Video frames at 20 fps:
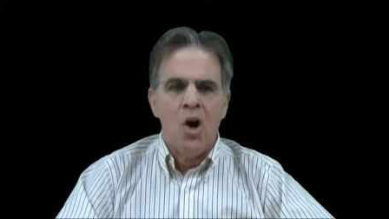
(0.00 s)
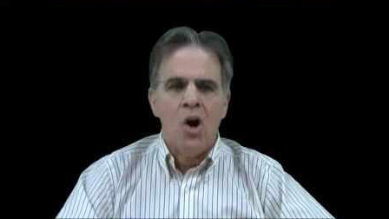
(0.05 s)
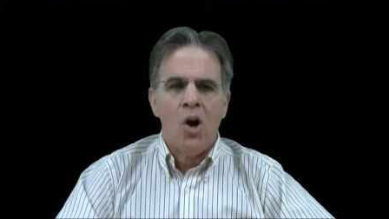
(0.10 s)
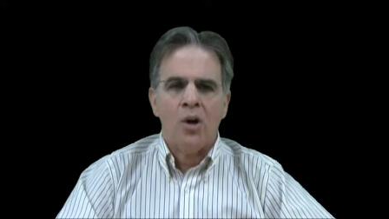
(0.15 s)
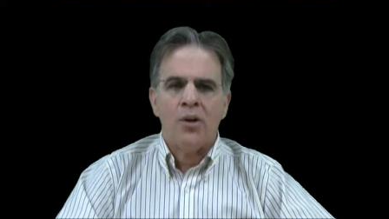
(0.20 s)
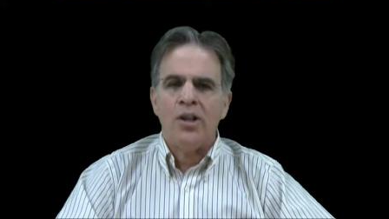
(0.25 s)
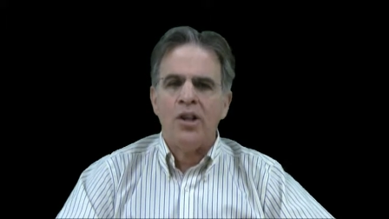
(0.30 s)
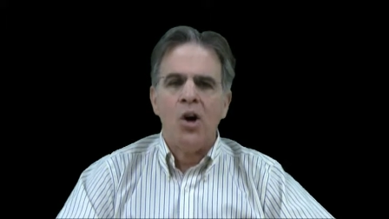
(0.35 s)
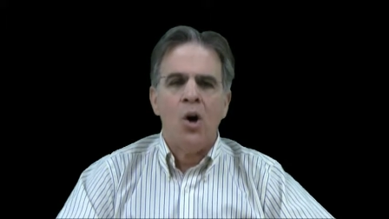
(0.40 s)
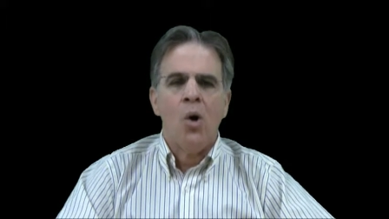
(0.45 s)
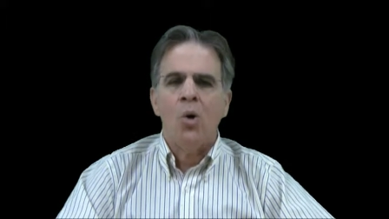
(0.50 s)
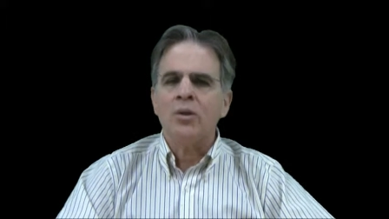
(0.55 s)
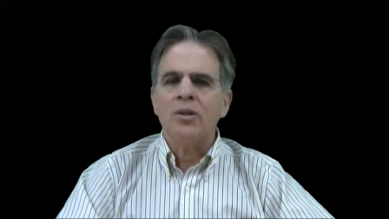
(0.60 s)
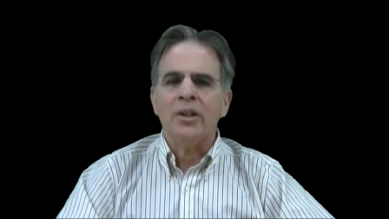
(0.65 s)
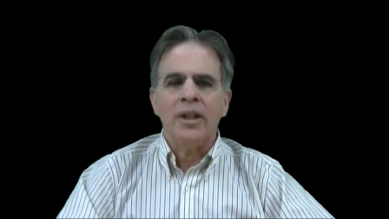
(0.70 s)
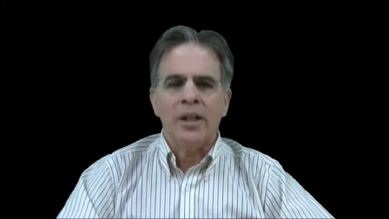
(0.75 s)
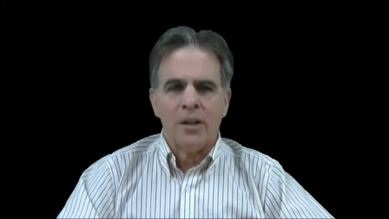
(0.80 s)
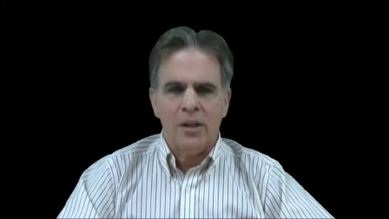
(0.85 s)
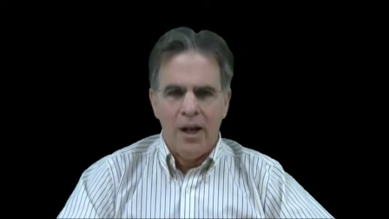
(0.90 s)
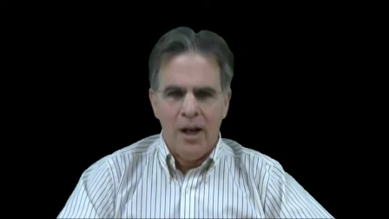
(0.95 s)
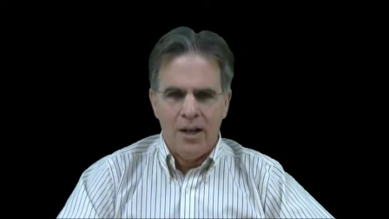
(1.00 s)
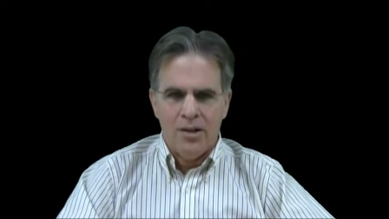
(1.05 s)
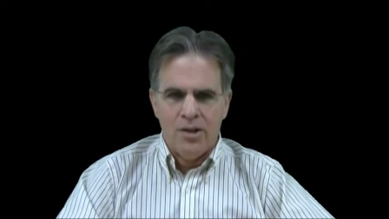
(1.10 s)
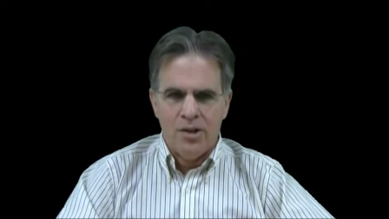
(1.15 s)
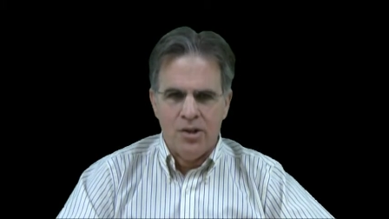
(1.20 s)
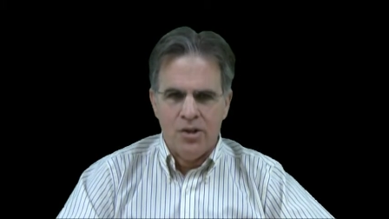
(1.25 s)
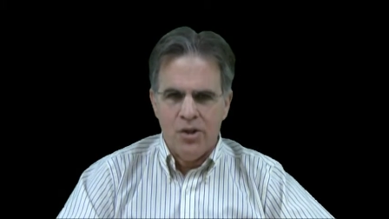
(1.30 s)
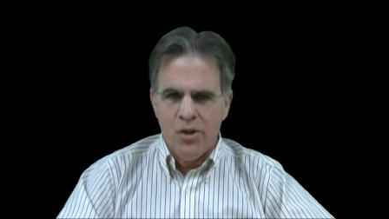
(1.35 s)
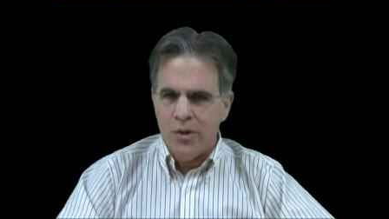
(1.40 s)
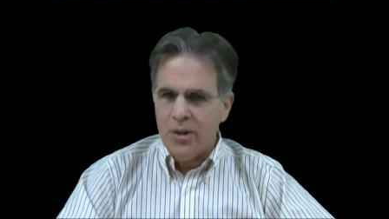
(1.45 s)
are the only
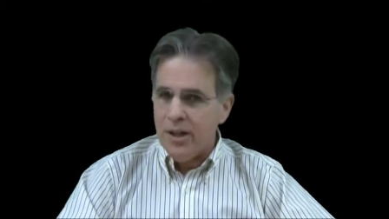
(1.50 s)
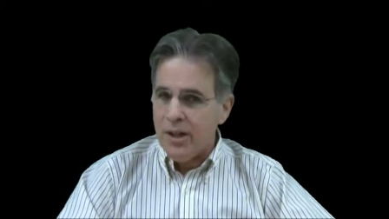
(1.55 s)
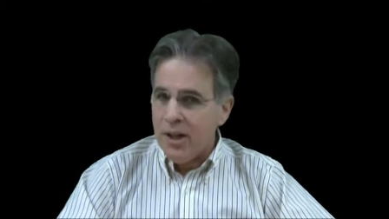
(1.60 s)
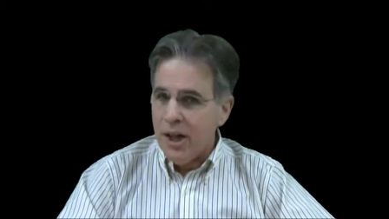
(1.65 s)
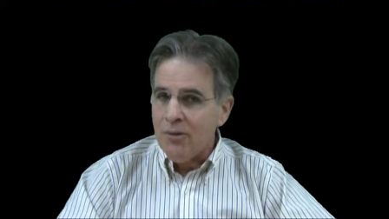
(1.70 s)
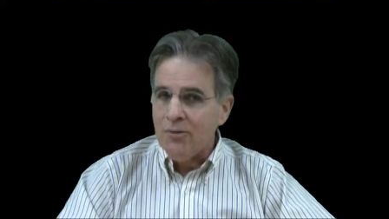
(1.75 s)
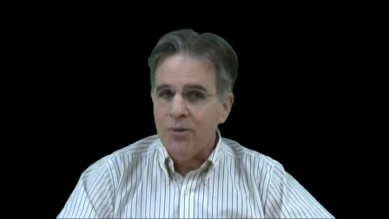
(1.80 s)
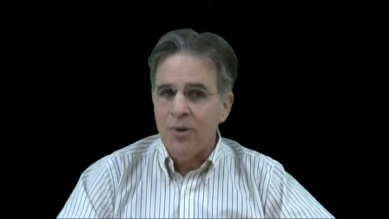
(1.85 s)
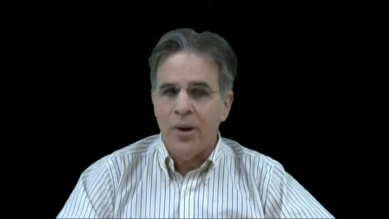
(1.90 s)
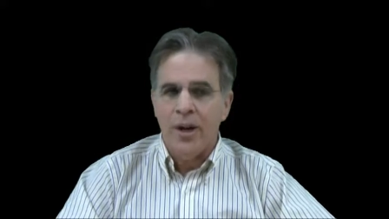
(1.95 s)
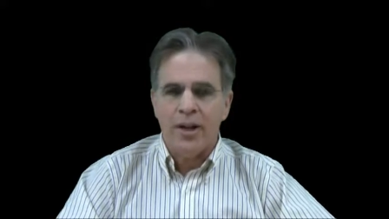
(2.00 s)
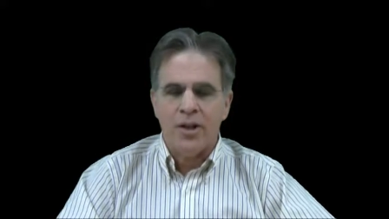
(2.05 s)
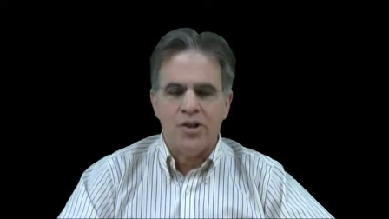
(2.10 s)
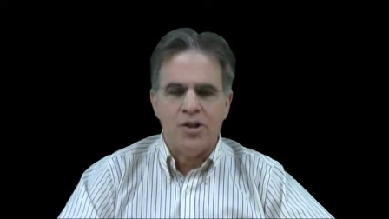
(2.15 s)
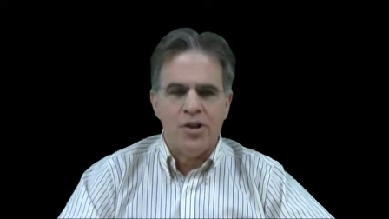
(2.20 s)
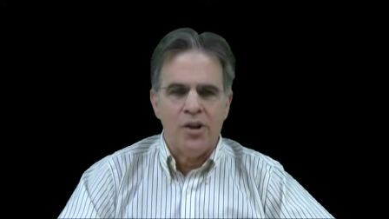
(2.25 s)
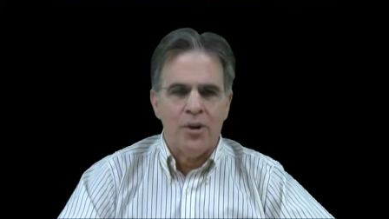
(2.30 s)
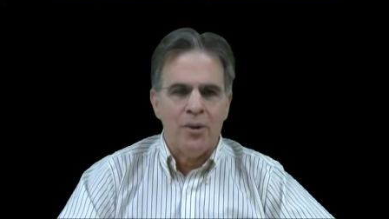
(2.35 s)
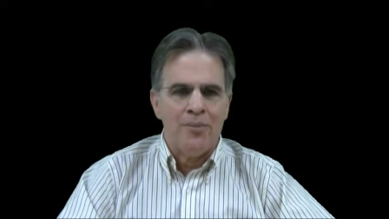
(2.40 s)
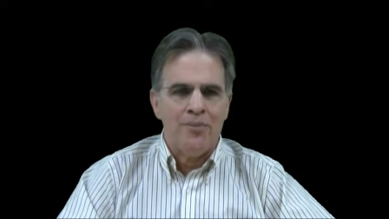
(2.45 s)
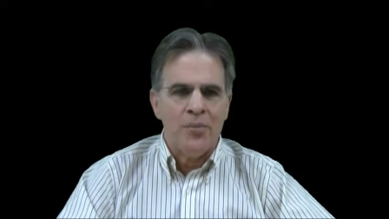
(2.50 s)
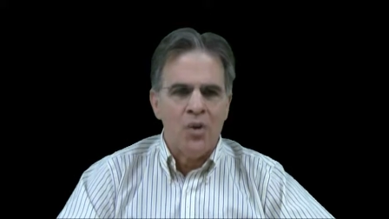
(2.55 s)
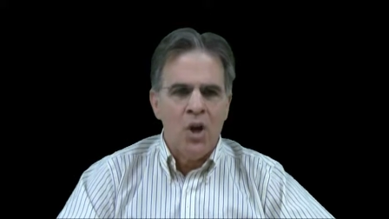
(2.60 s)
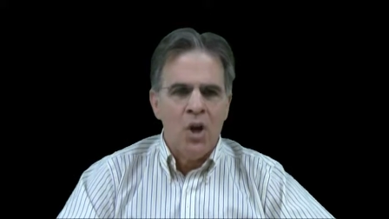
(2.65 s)
classes you can get for next year.